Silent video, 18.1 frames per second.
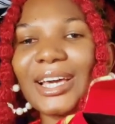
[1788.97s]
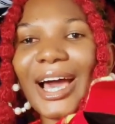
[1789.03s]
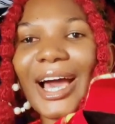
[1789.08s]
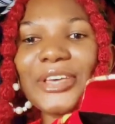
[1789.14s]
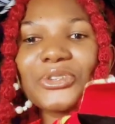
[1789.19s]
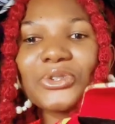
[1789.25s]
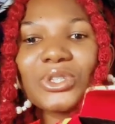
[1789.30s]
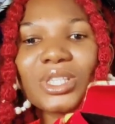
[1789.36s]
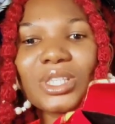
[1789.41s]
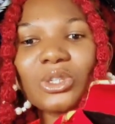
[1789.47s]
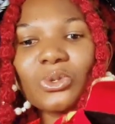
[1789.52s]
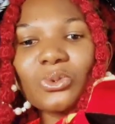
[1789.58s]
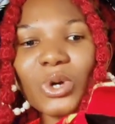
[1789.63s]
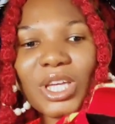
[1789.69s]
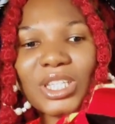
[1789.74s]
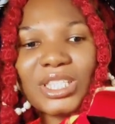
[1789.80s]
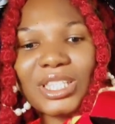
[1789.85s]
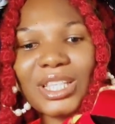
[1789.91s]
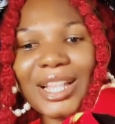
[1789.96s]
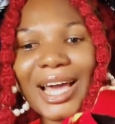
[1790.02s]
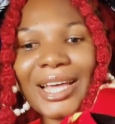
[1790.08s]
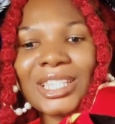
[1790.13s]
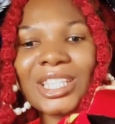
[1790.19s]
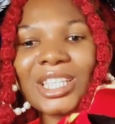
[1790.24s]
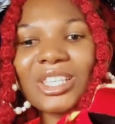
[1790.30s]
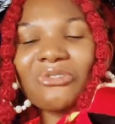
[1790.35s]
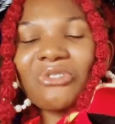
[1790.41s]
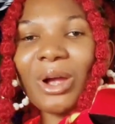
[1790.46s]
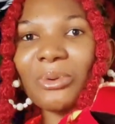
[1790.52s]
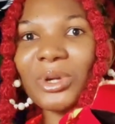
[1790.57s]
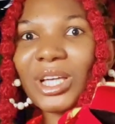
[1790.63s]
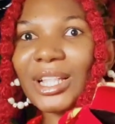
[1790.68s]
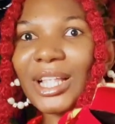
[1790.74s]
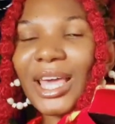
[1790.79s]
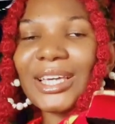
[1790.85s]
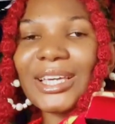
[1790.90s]
I used suede, the lining is
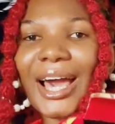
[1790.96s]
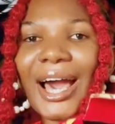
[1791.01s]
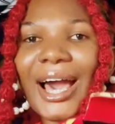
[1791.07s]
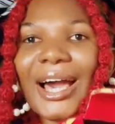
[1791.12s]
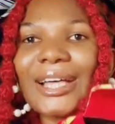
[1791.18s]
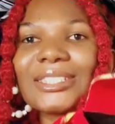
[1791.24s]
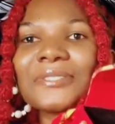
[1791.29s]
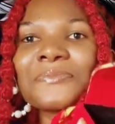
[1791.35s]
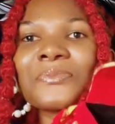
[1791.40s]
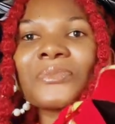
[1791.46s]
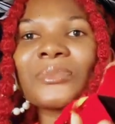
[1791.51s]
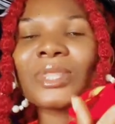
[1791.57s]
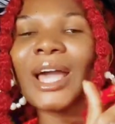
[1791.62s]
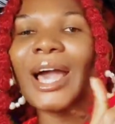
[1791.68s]
fabric like, and